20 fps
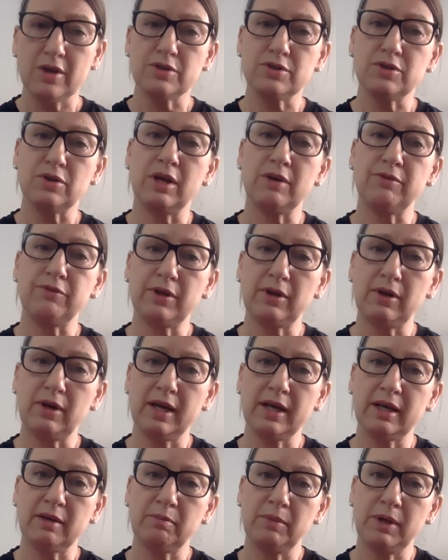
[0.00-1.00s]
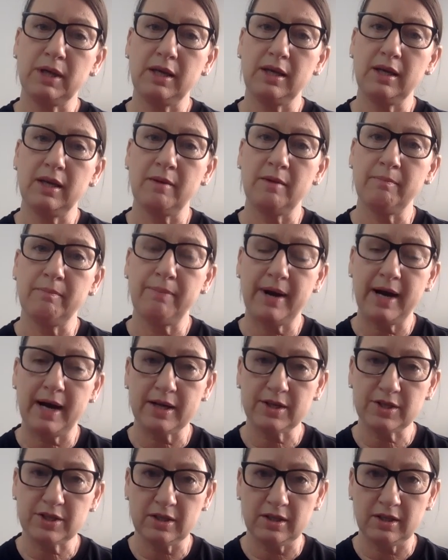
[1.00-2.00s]
So if you're like me and
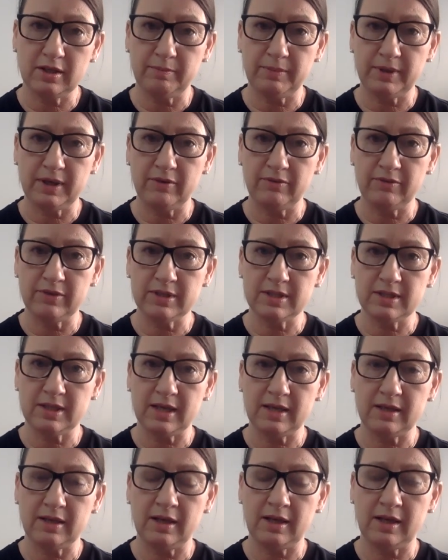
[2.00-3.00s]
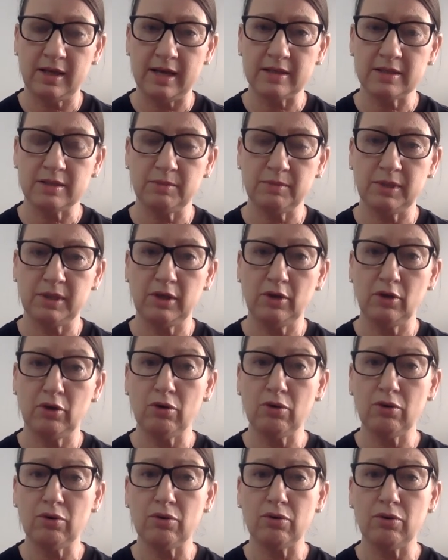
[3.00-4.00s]
passionate about this anatomy,
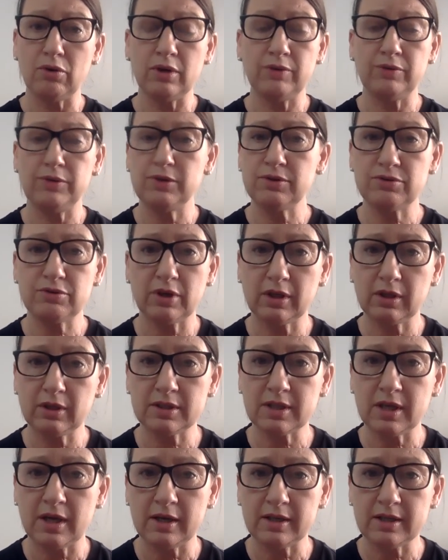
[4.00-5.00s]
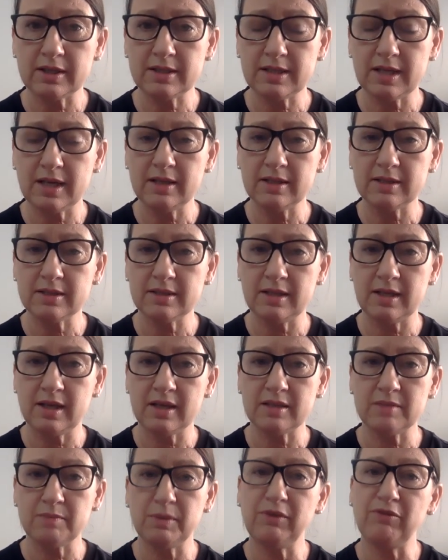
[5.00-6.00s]
or if you struggle to understand this
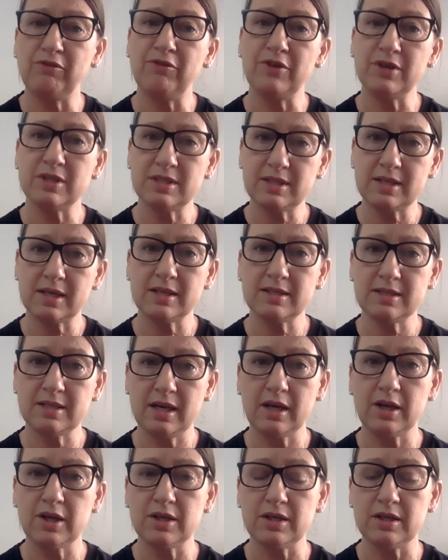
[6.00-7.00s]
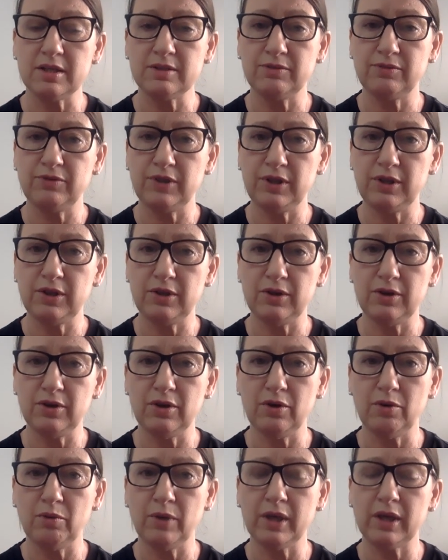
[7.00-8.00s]
anatomy, this dissection is for
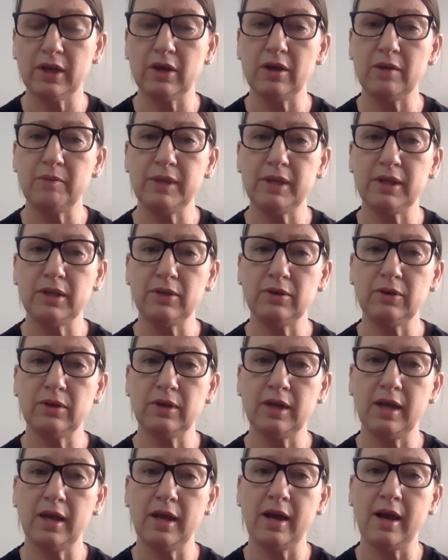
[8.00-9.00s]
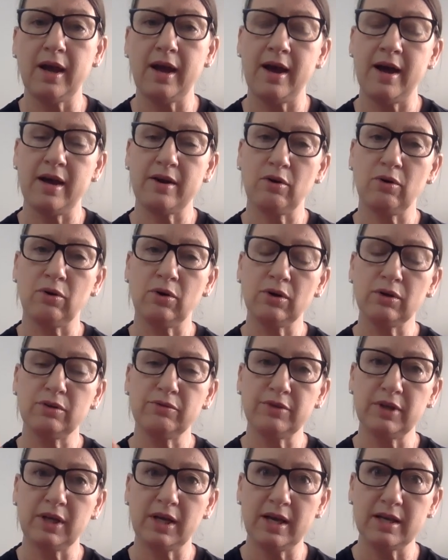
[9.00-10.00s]
you. We're going to be looking at all
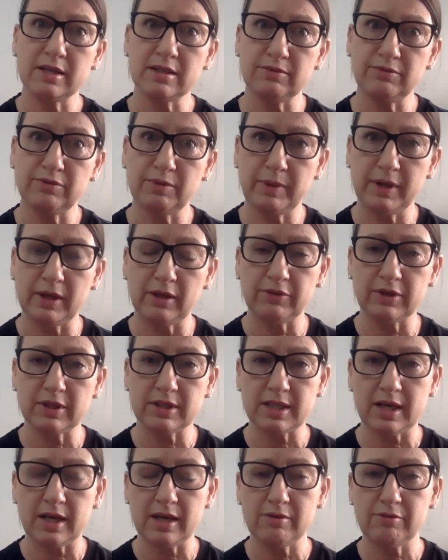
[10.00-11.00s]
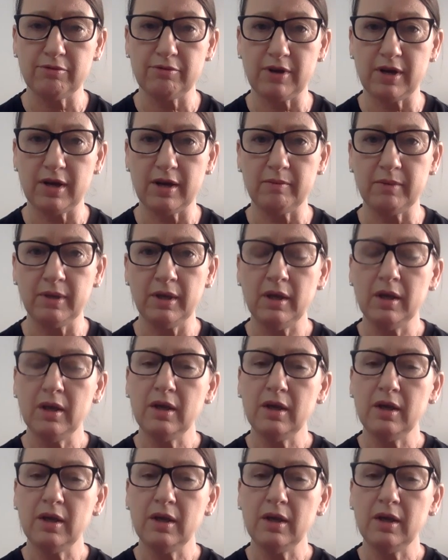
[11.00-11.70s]
of the layers of the pelvic diaphragm,